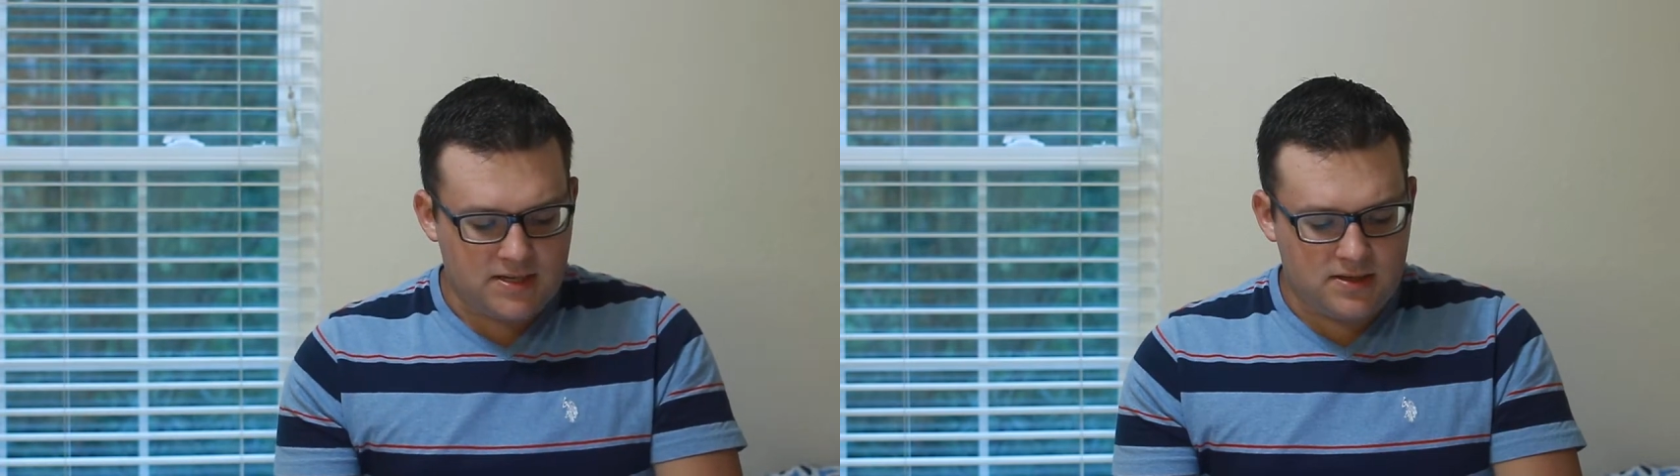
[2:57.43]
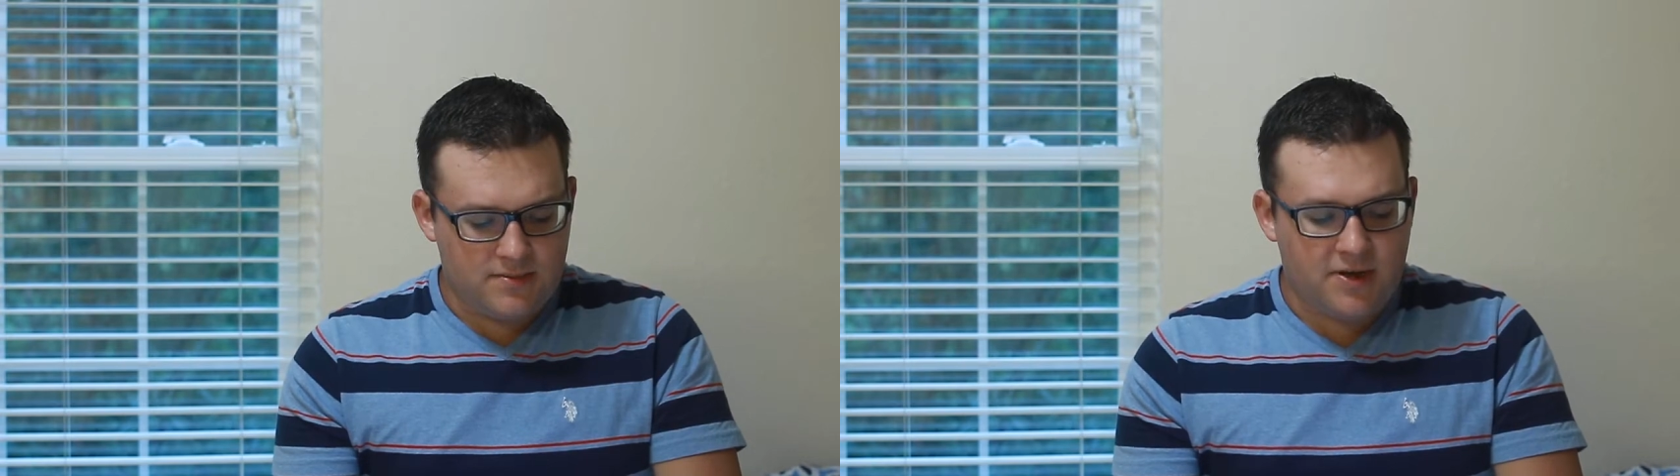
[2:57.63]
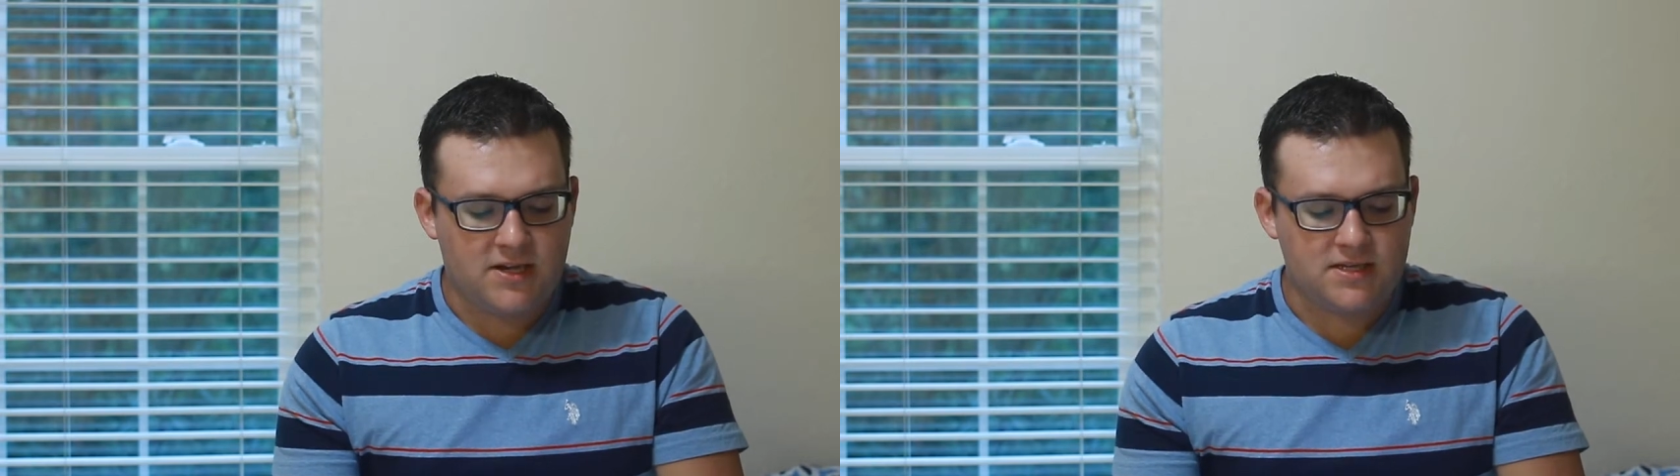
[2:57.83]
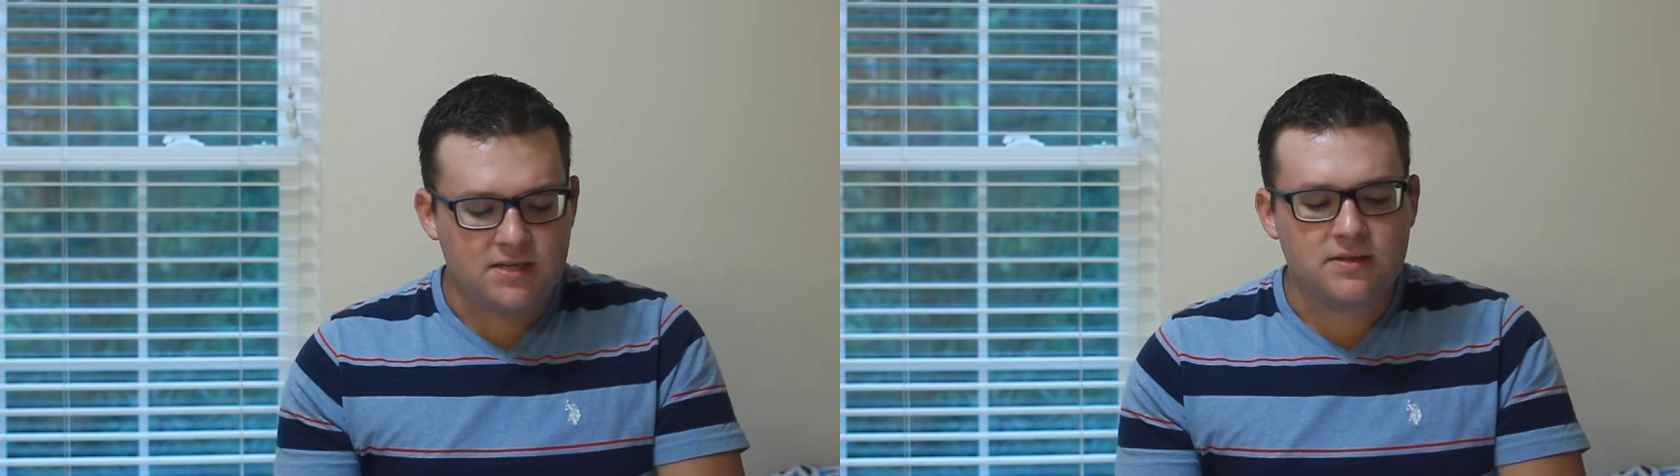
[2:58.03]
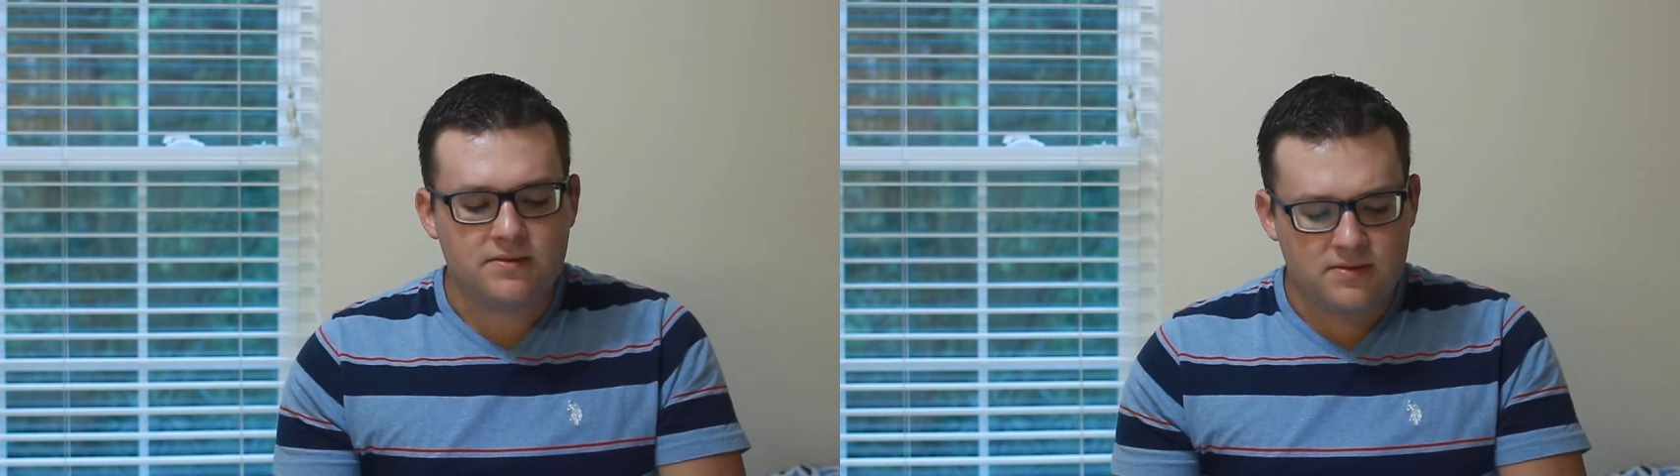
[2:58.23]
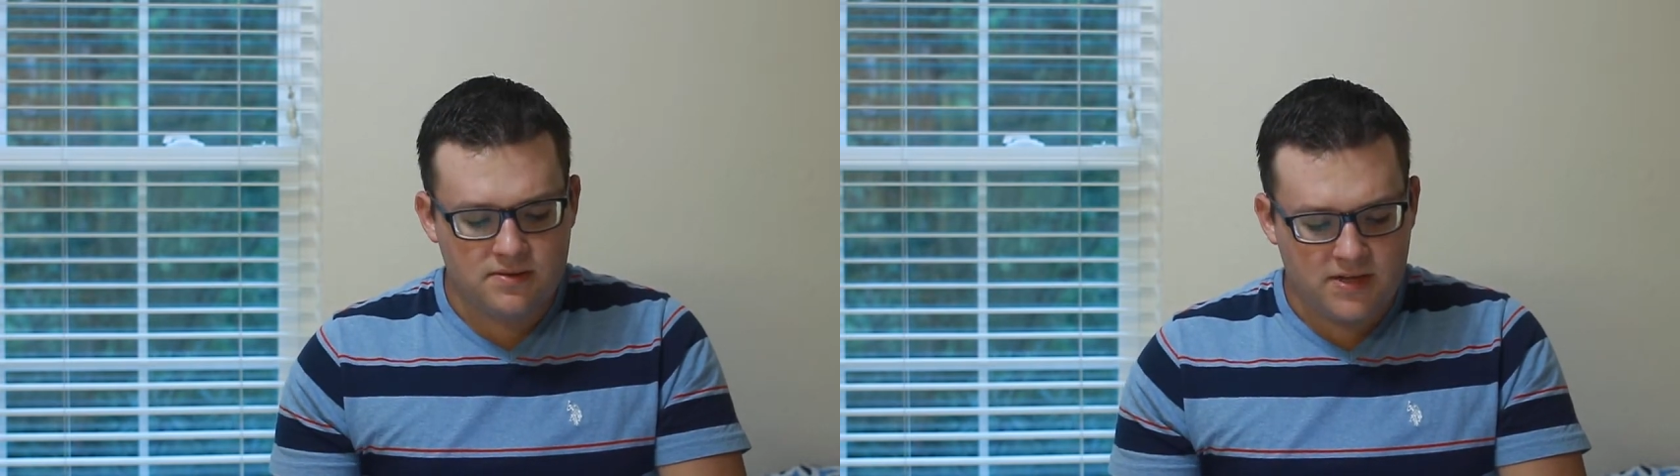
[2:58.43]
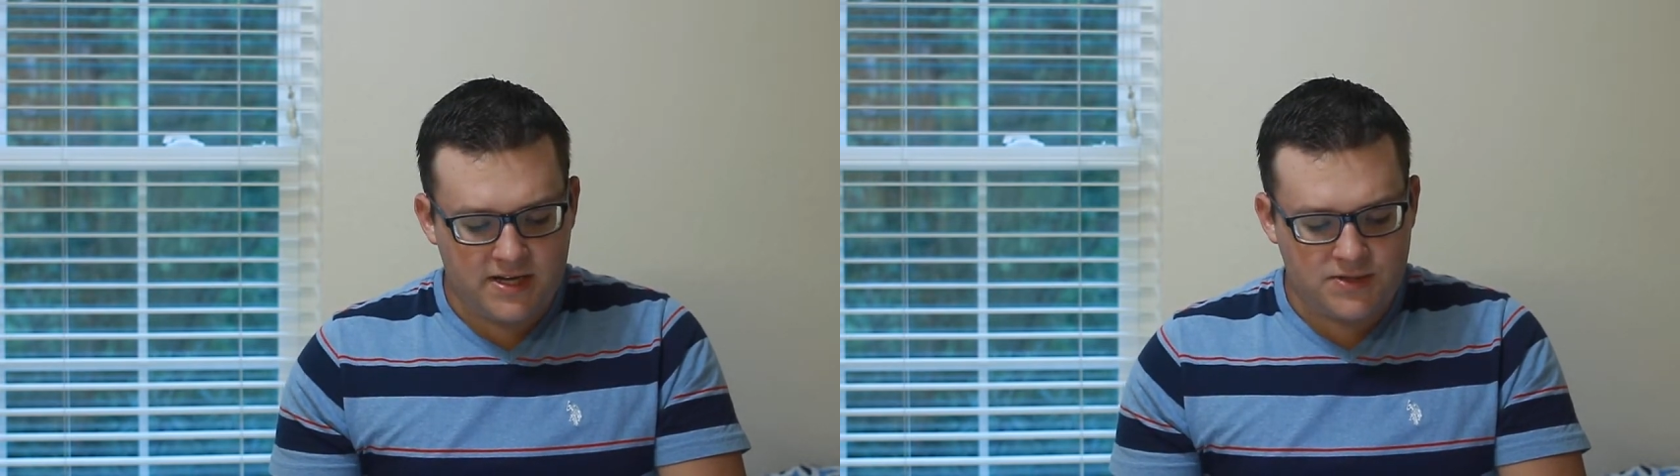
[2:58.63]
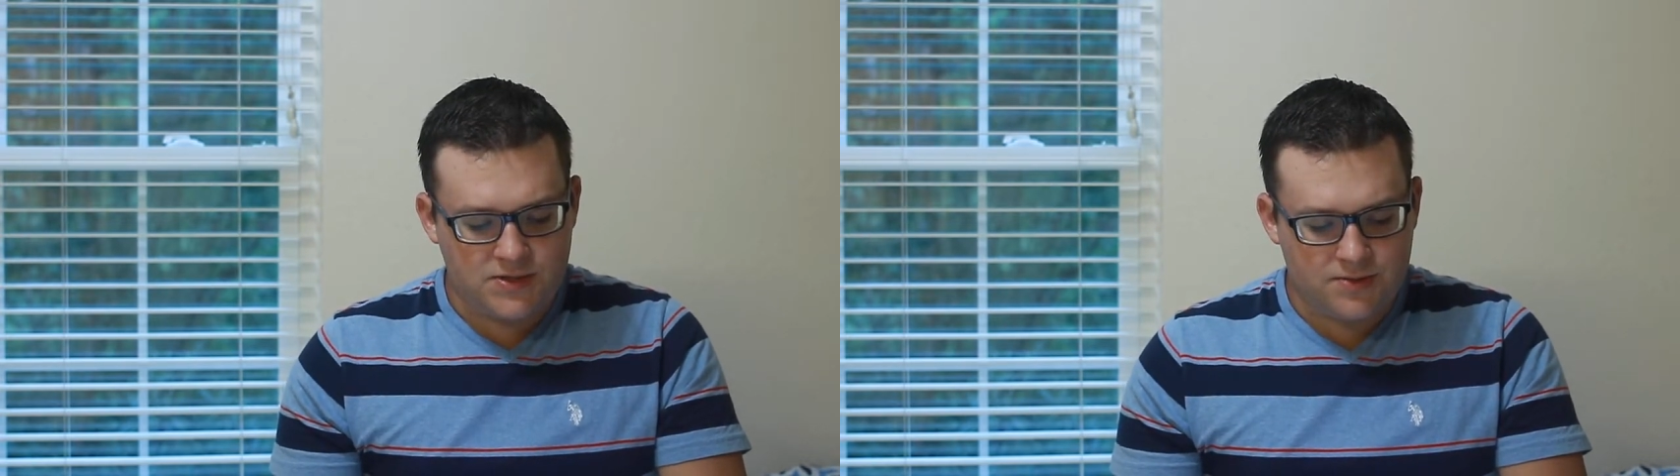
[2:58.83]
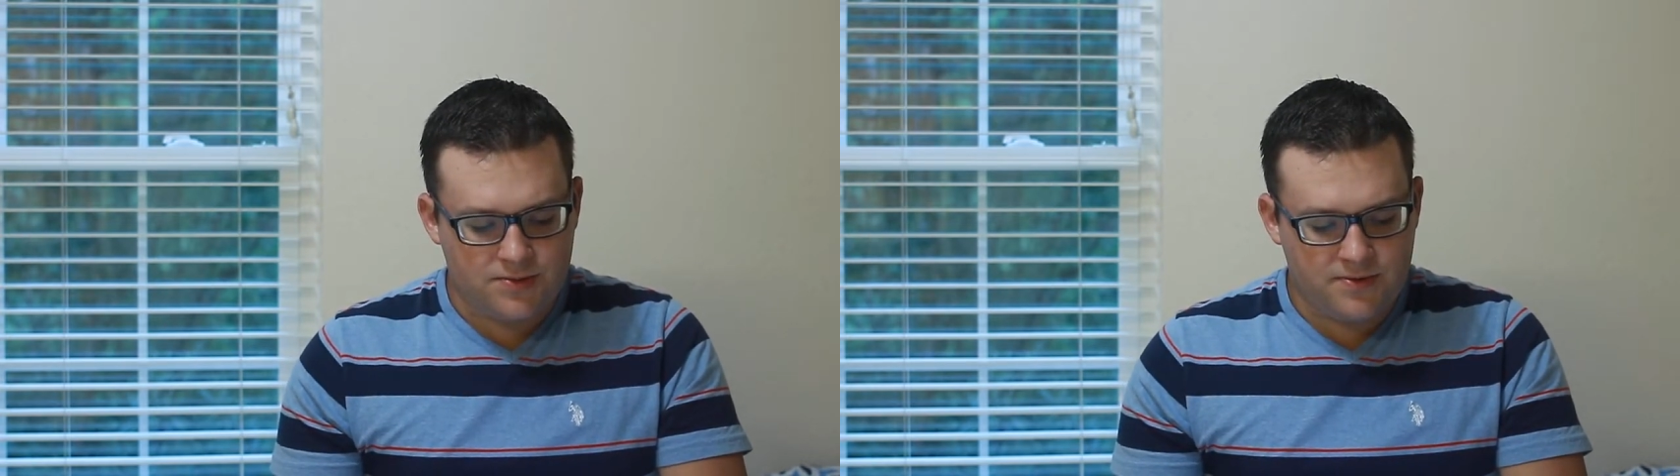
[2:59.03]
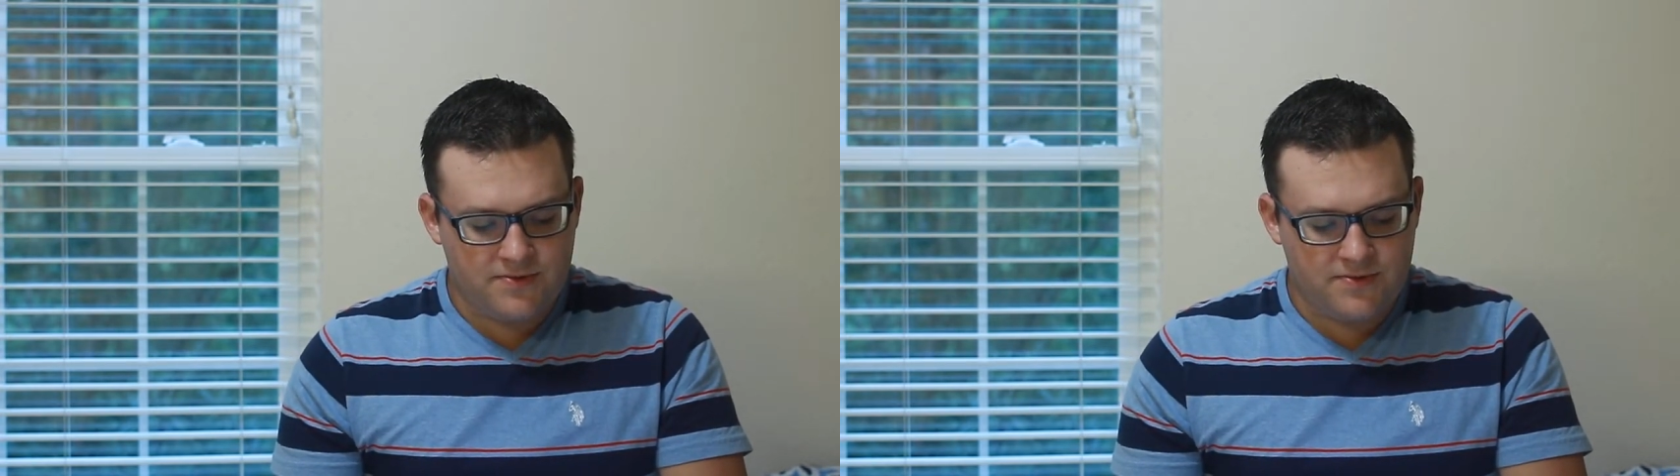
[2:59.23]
The Boston Latin School,